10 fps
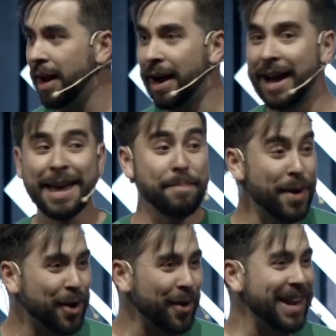A
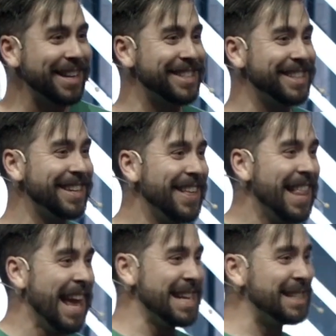hypocrite
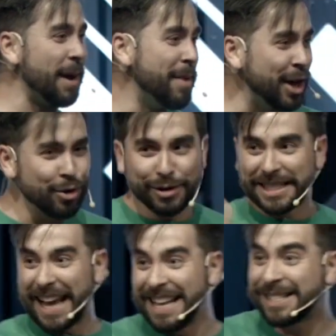is somebody who
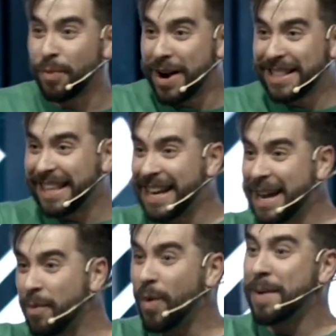says one thing
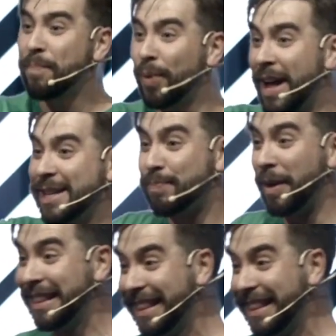in one place but